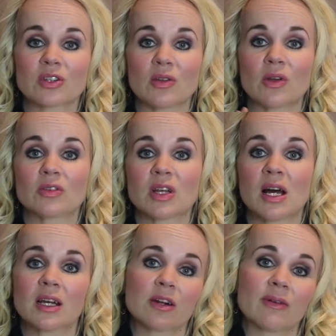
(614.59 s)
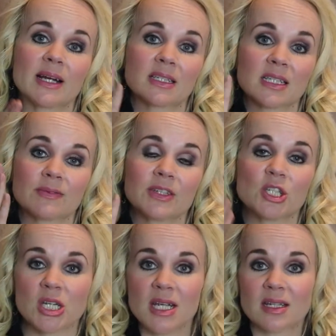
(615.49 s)
So those colour correctors for
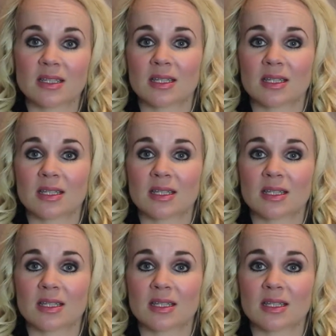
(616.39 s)
cheeks,